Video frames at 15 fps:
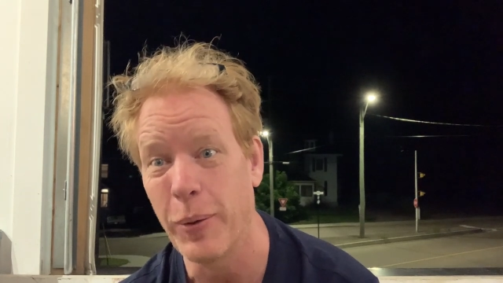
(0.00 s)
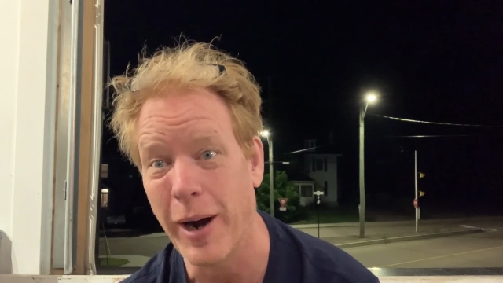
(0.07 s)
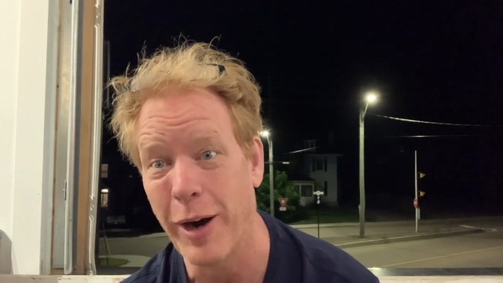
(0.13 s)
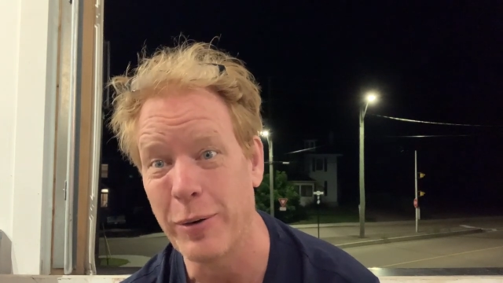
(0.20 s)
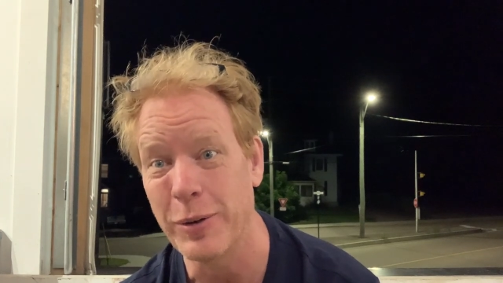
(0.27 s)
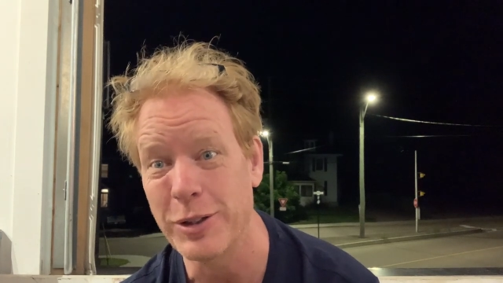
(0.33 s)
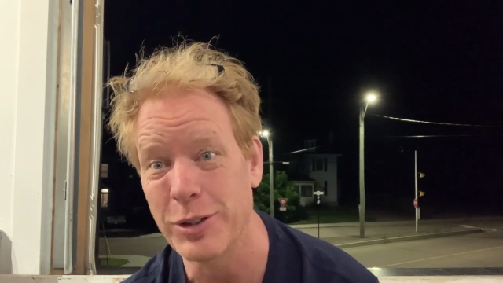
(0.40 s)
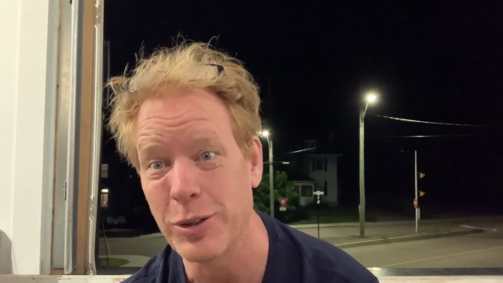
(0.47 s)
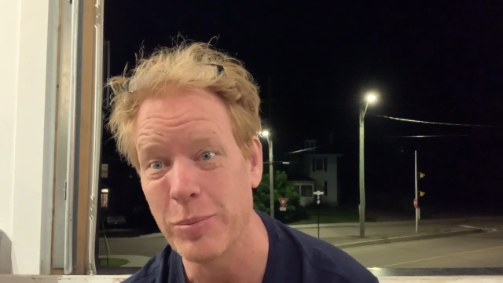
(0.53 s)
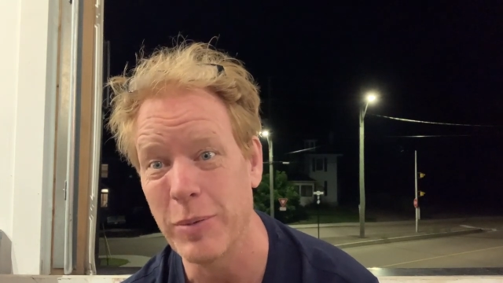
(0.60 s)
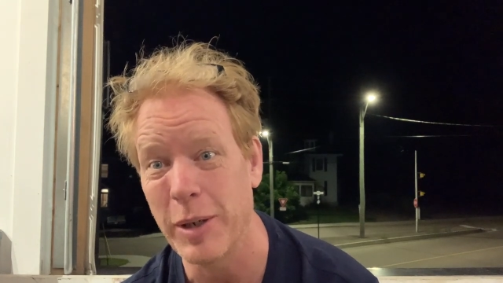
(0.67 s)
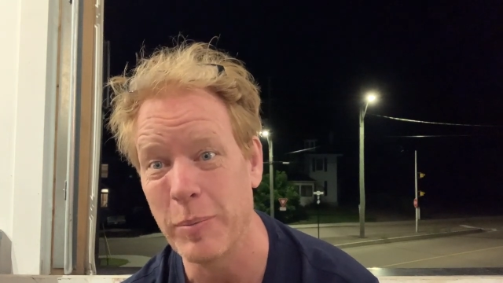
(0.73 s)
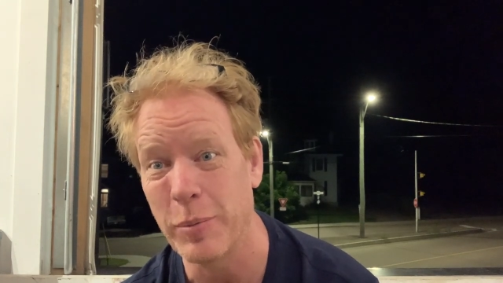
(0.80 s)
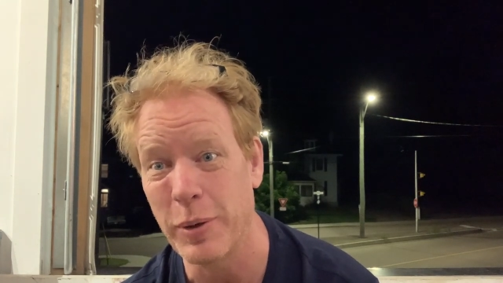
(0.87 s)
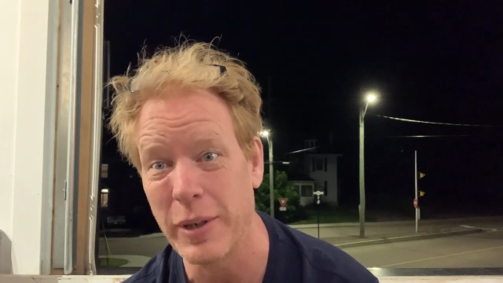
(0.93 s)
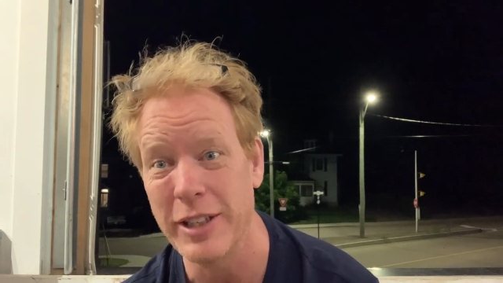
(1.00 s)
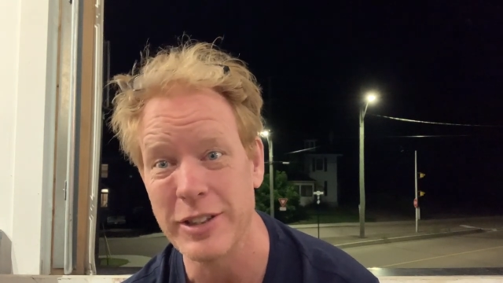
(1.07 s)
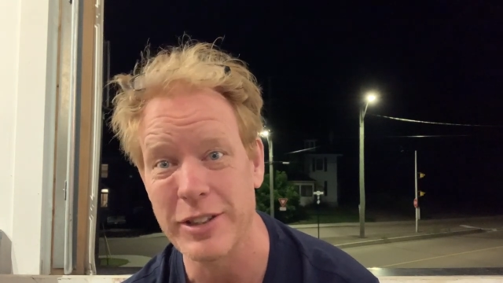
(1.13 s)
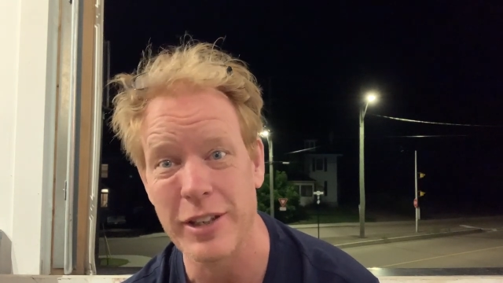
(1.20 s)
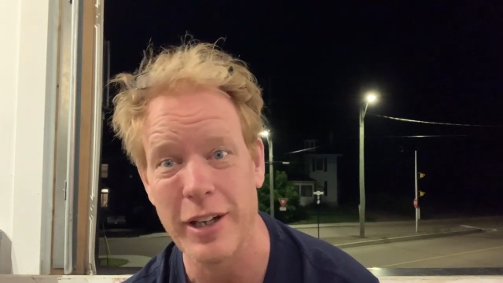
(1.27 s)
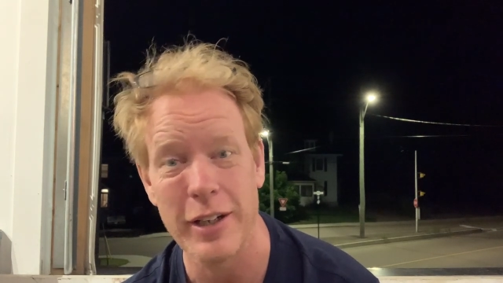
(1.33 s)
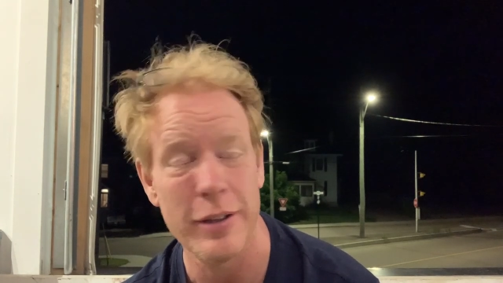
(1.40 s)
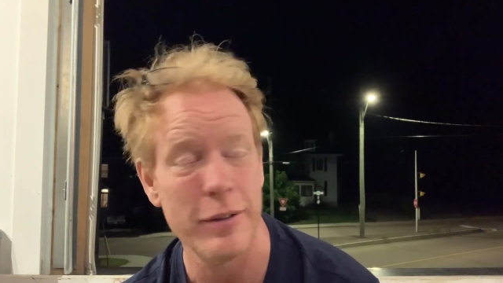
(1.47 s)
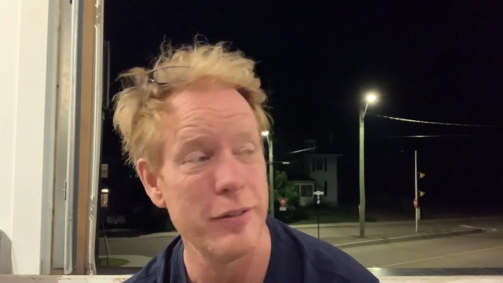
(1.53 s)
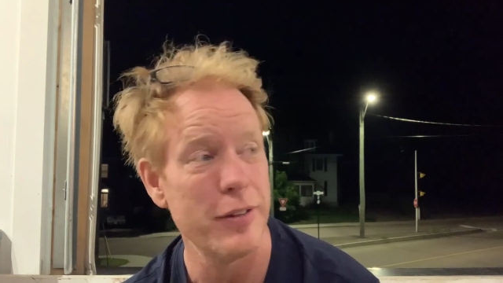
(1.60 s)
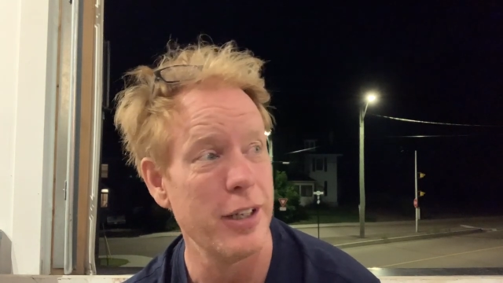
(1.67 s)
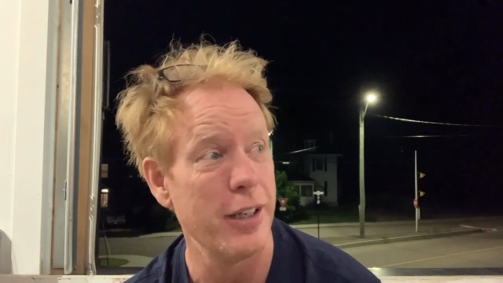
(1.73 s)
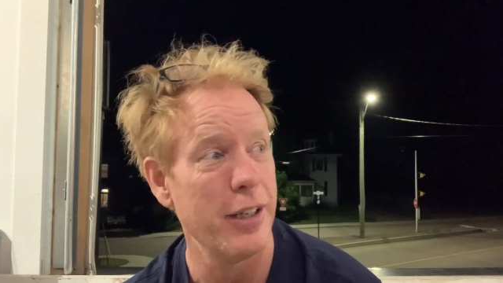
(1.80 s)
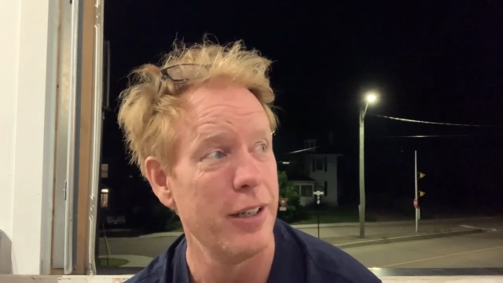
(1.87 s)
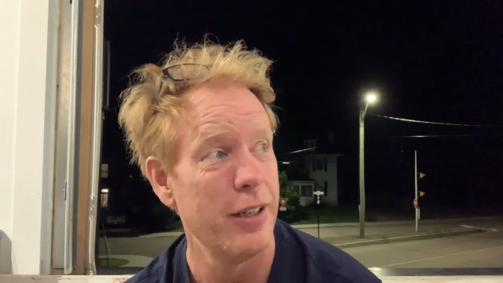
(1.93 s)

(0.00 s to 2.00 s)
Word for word: hours, so my brain's kind of uh,